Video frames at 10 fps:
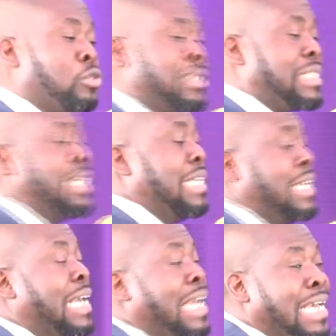see
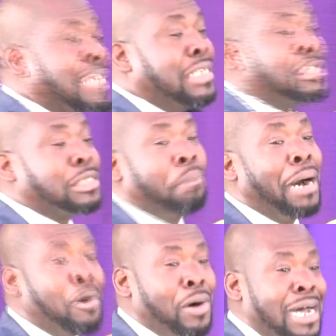is His
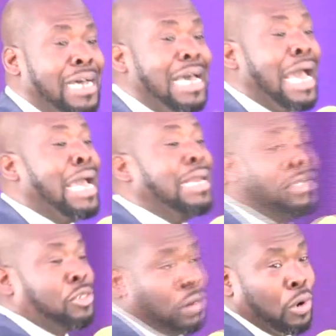power and
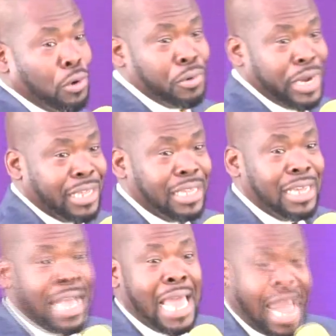His glory.
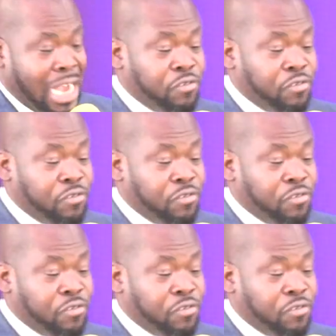And if